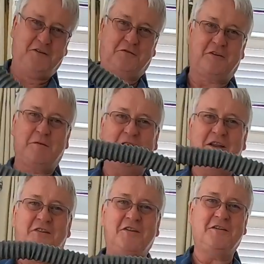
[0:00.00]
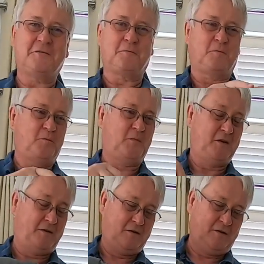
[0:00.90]
3 metre,
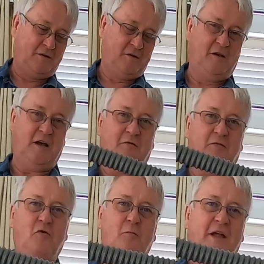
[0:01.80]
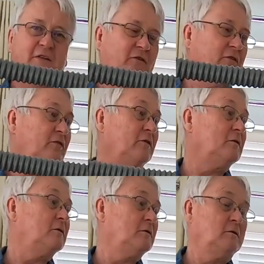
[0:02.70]
and 4 metres.
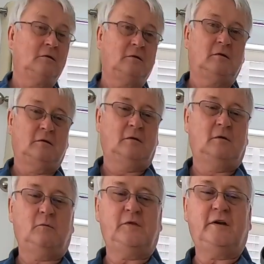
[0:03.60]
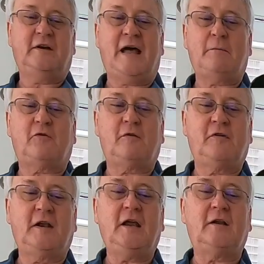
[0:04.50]
With an adapter if
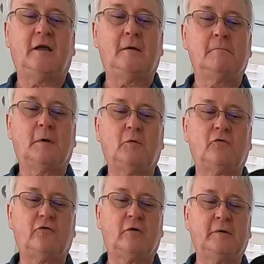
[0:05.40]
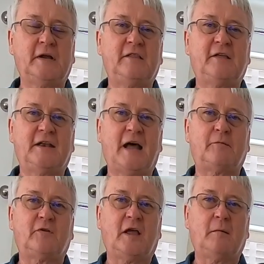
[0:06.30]
you need it. I'm not sure I need the
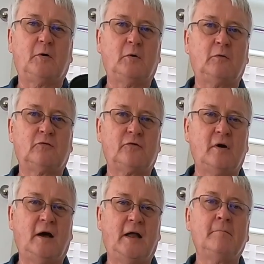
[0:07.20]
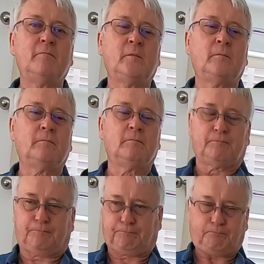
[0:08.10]
adapter yet, but I'll try
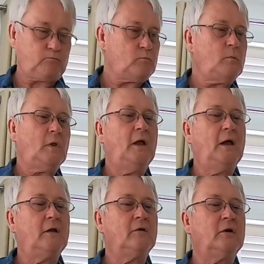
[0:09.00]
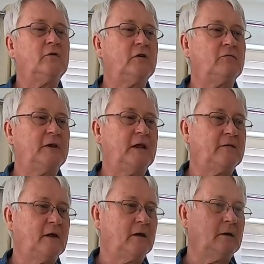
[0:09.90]
and see if we need
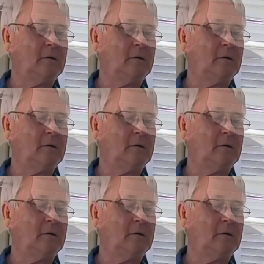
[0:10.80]
that.